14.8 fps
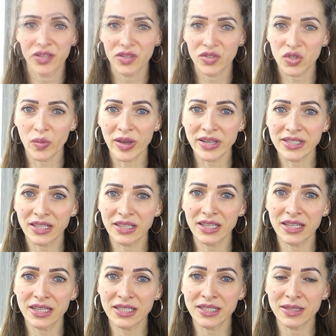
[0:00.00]
so
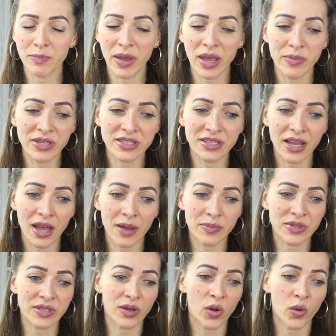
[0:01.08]
basically, baby
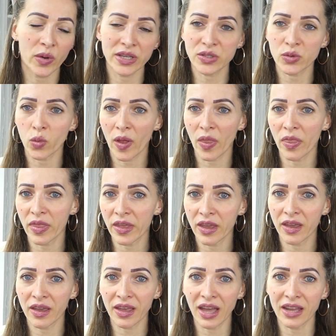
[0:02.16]
steps, always one
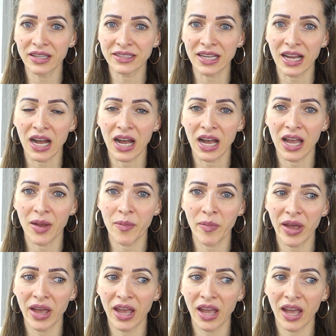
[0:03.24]
thing at a
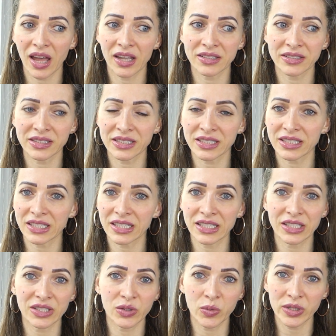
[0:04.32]
time, and
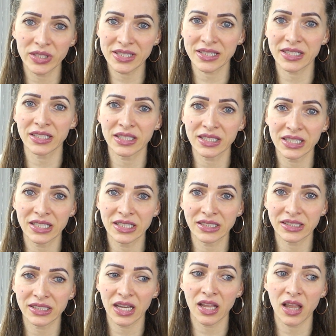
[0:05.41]
you will still
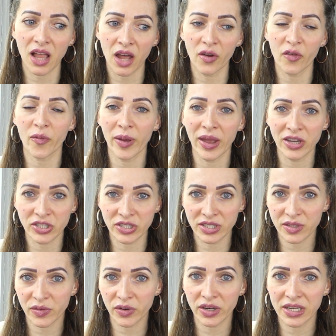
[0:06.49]
need a lot of
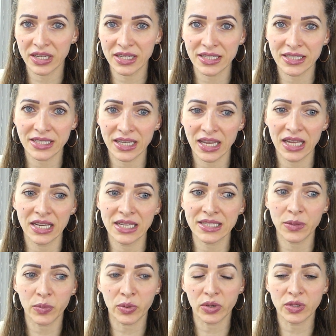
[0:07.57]
patience for this. It
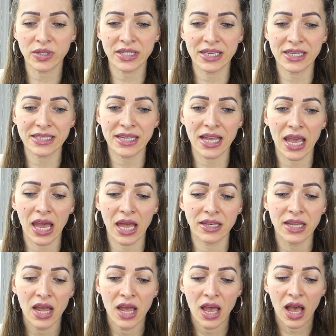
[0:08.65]
is a process,
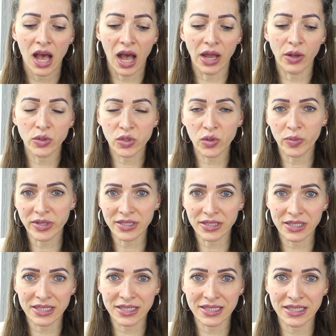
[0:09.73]
and I also
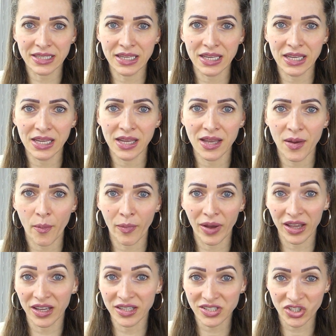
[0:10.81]
personally see
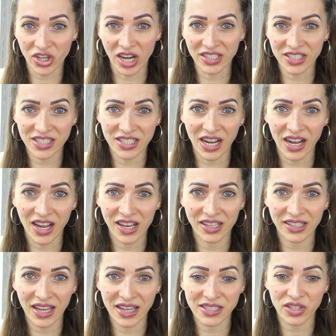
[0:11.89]
my gastritis
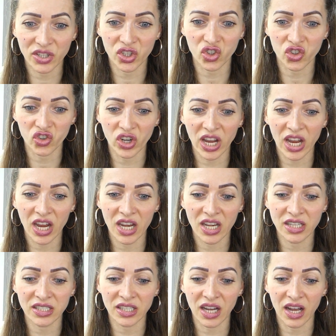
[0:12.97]
diet as a
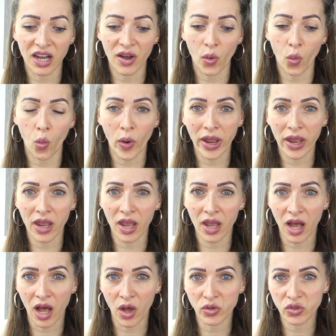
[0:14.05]
great uh, way
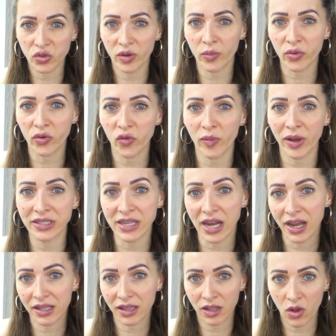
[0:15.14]
how to improve my
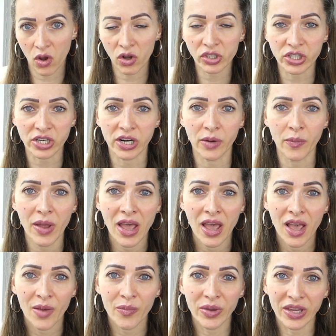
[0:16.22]
diet long term
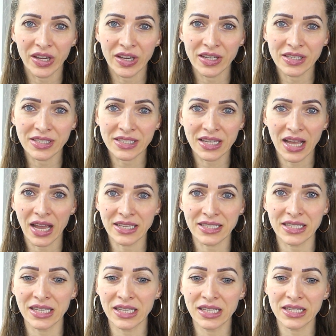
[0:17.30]
because I
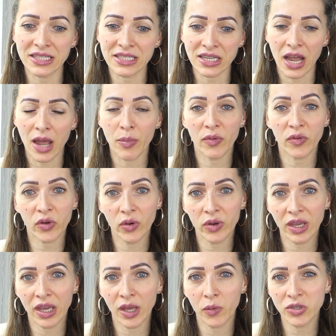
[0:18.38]
see this type of
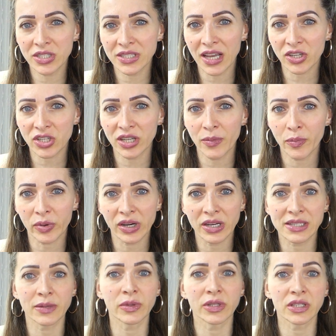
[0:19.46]
cooking, which is actually
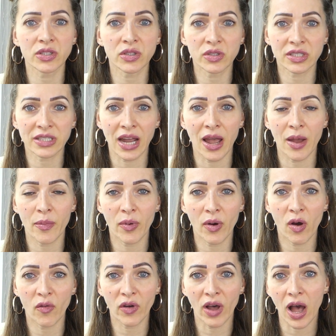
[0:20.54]
pretty similar to the type
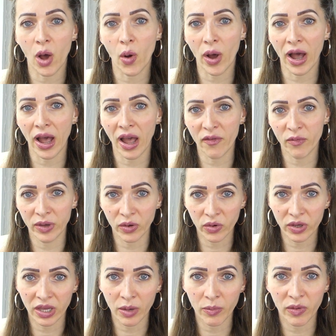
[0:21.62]
of how I have been
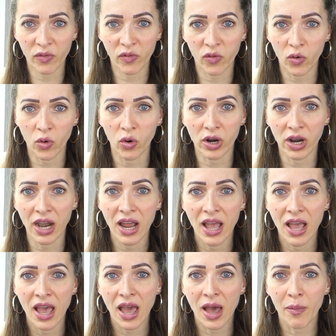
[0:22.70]
cooking before
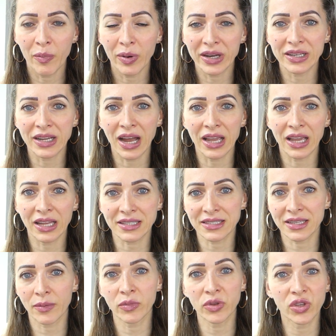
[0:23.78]
but I got
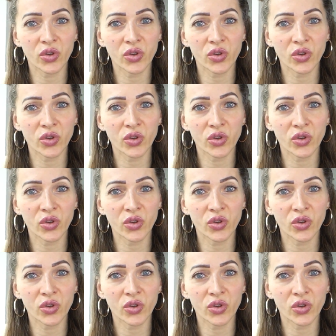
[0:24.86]
some